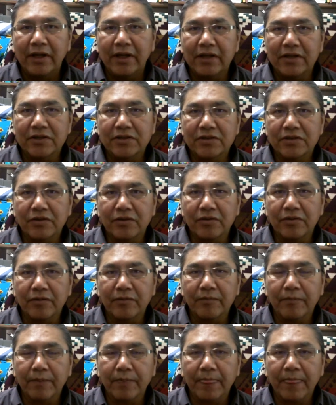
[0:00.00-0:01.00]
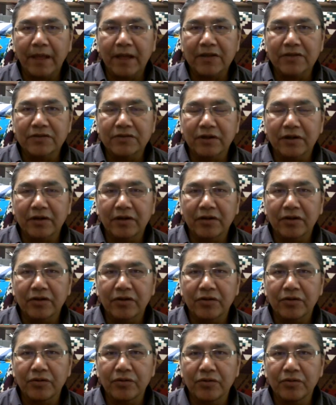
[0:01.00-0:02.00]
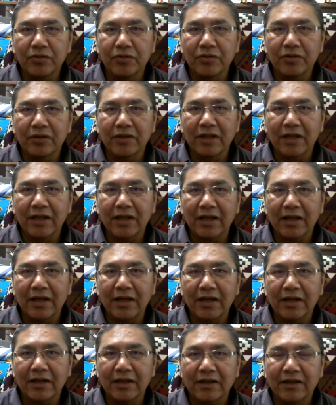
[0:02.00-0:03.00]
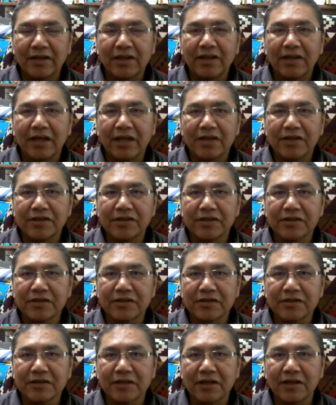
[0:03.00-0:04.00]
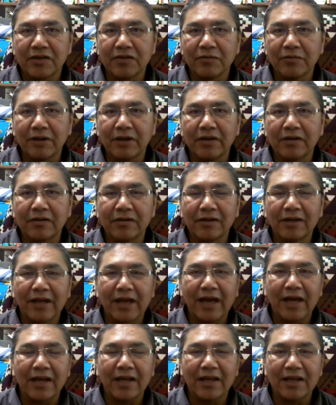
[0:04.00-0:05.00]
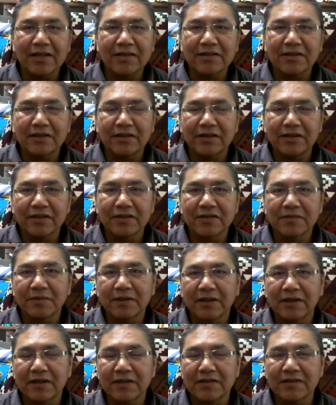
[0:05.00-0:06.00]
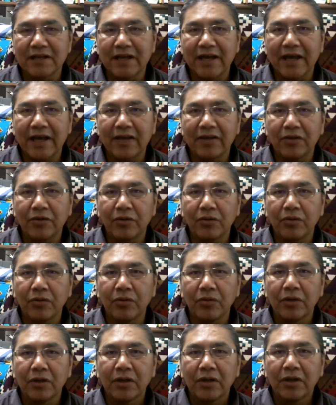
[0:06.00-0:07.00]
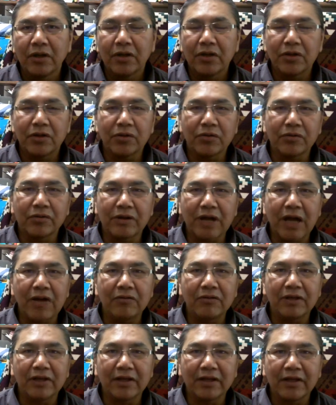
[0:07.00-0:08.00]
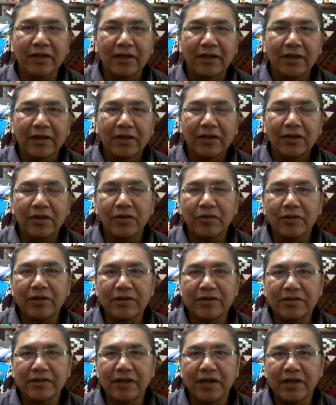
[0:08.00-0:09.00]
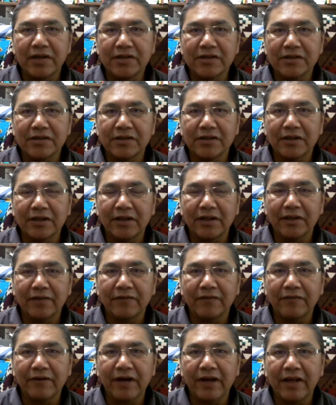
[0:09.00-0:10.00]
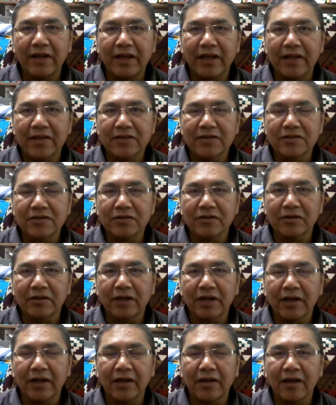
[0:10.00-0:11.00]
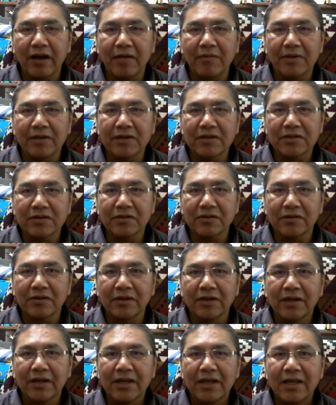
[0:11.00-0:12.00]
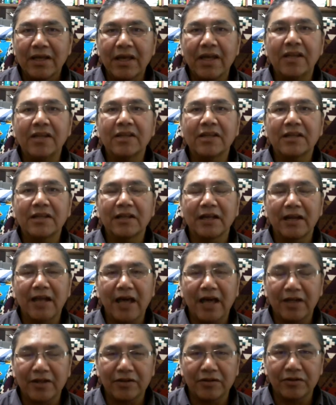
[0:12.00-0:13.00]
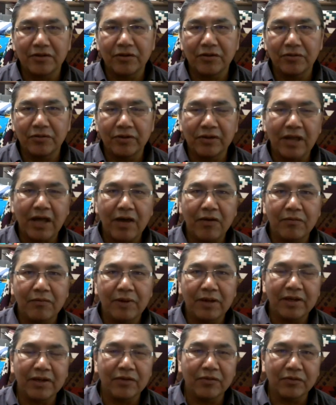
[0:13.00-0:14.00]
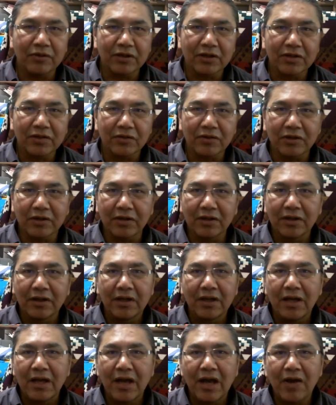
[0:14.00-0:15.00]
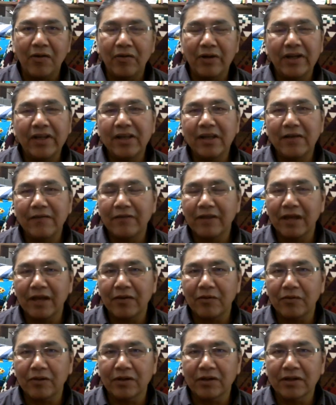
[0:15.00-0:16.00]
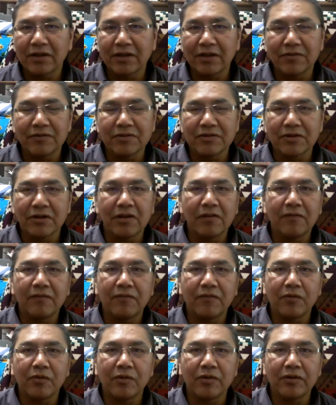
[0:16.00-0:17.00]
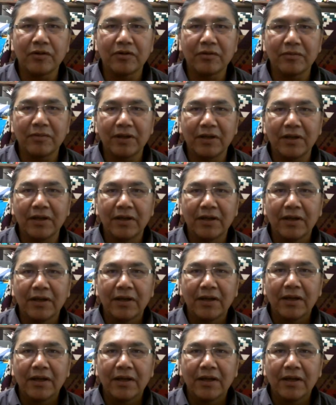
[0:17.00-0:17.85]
And so I struggled through the teenage years and into my early adolescent years because I had no grounding, no education in finance or economics or anything that had to do with how money worked or how any of that worked. It was all foreign to me.